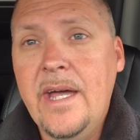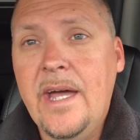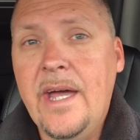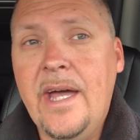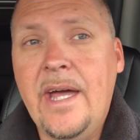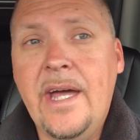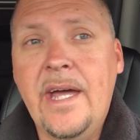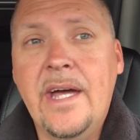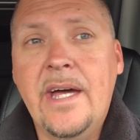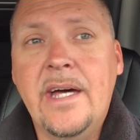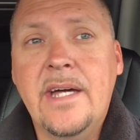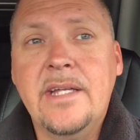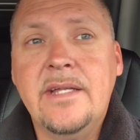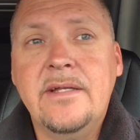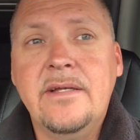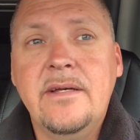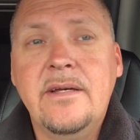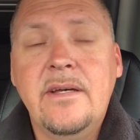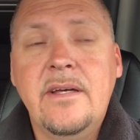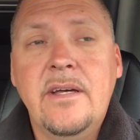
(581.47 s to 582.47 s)

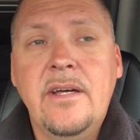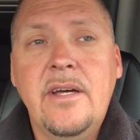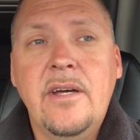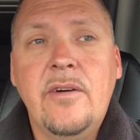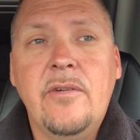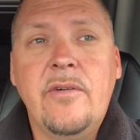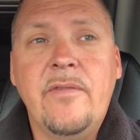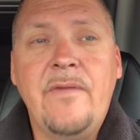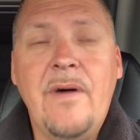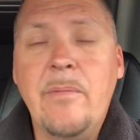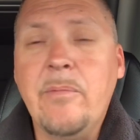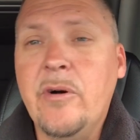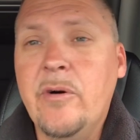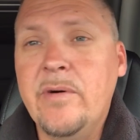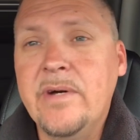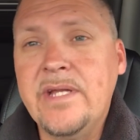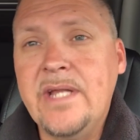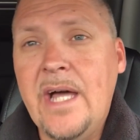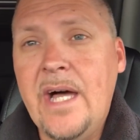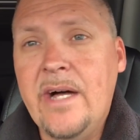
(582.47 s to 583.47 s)
And if I'm
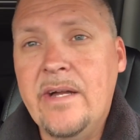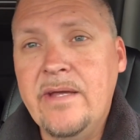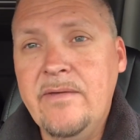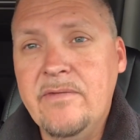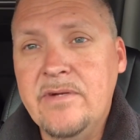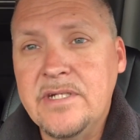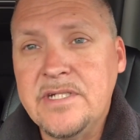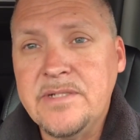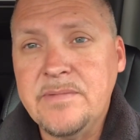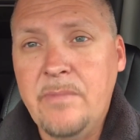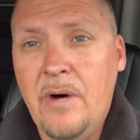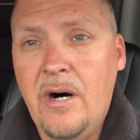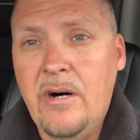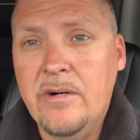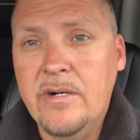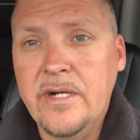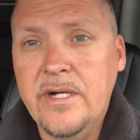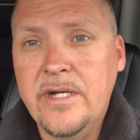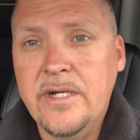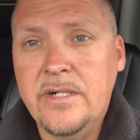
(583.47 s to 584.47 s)
going down even a
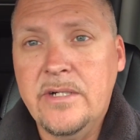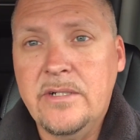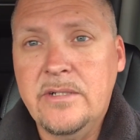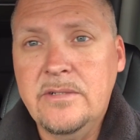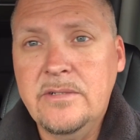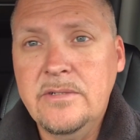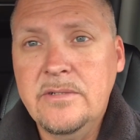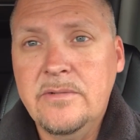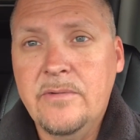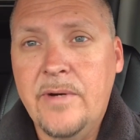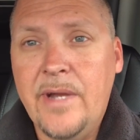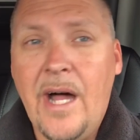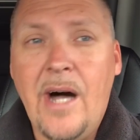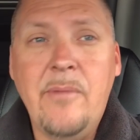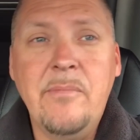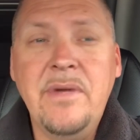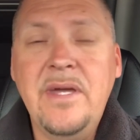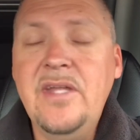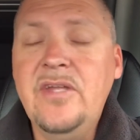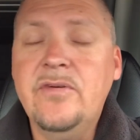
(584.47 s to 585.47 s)
smaller hill
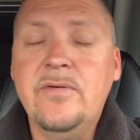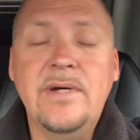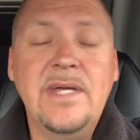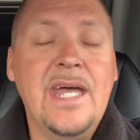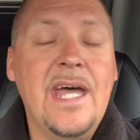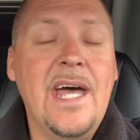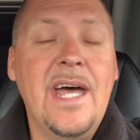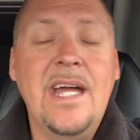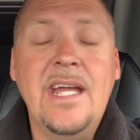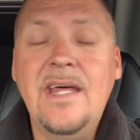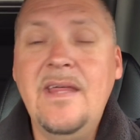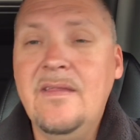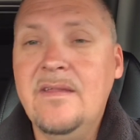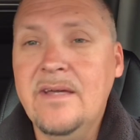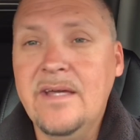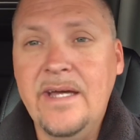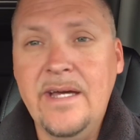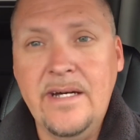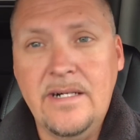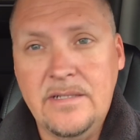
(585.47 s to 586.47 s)
without me doing
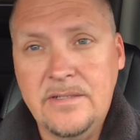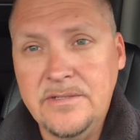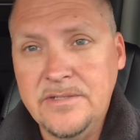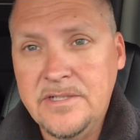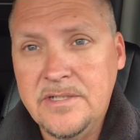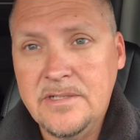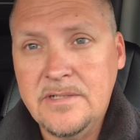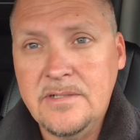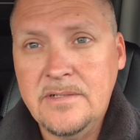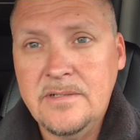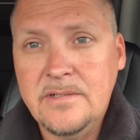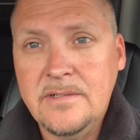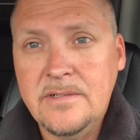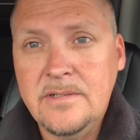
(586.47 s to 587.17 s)
anything else,